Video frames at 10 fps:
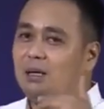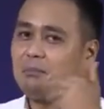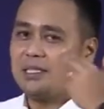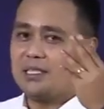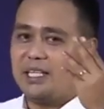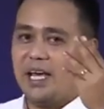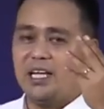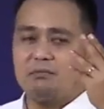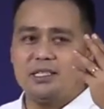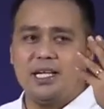but at the
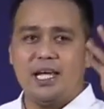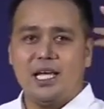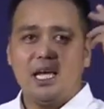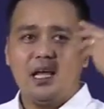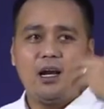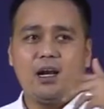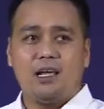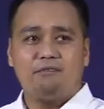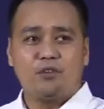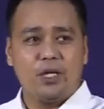end of the day,
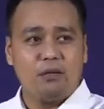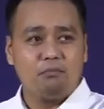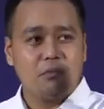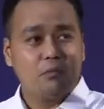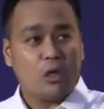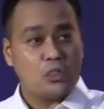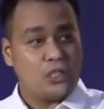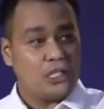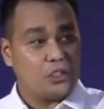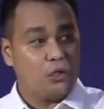leave to him because
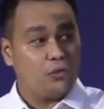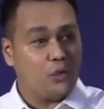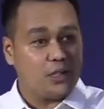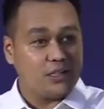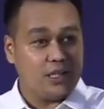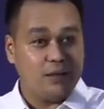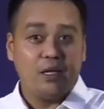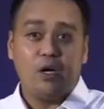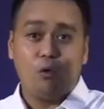he has the authority